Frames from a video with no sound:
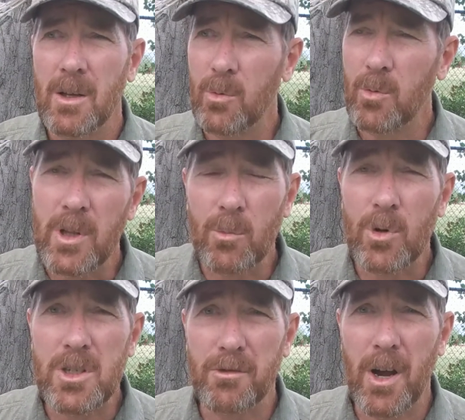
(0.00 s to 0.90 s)
And then
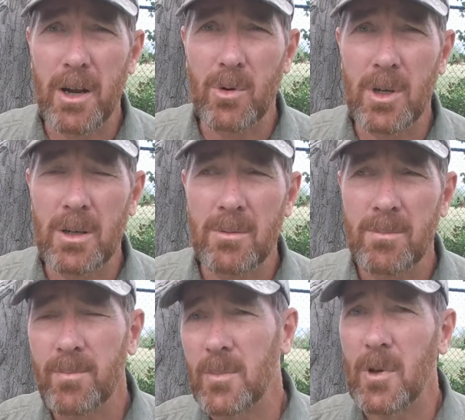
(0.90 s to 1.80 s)
once you find one,
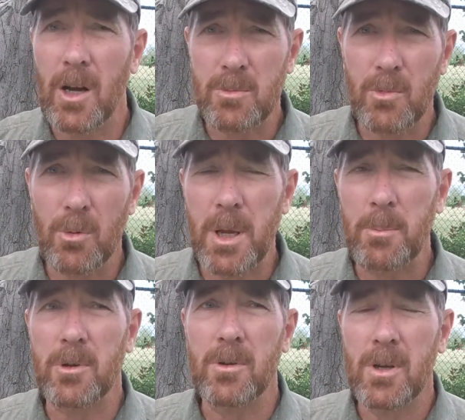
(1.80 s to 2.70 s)
talk to more
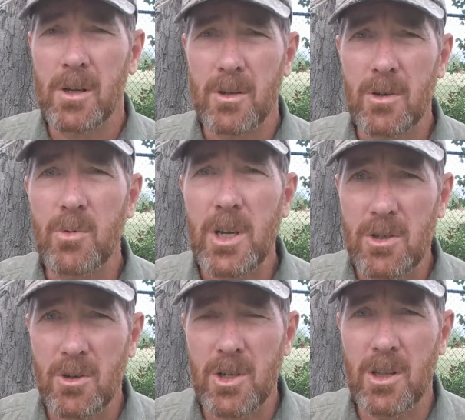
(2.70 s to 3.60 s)
people. Do
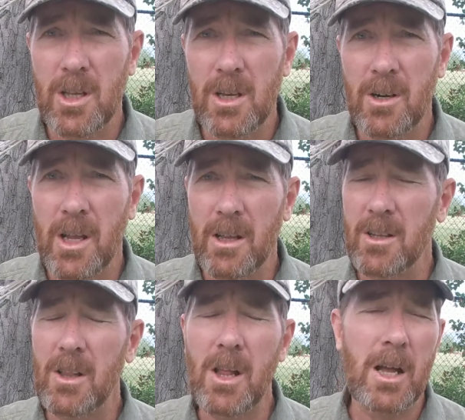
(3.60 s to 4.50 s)
research on the internet.
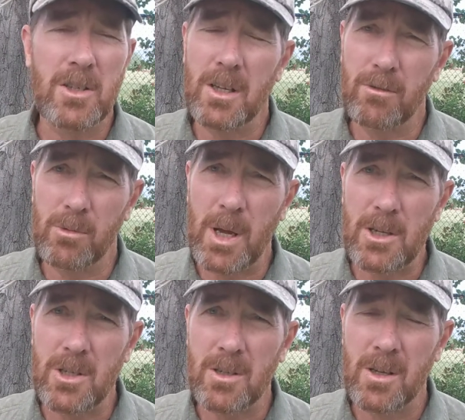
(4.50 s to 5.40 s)
Lots of
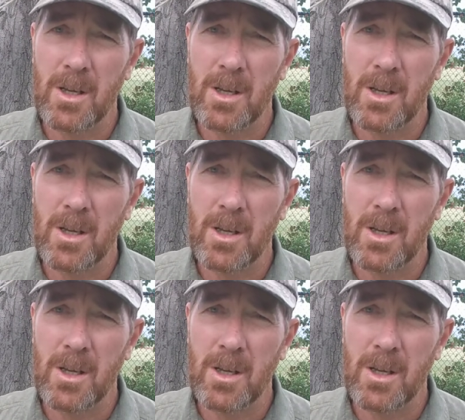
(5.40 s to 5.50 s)
information.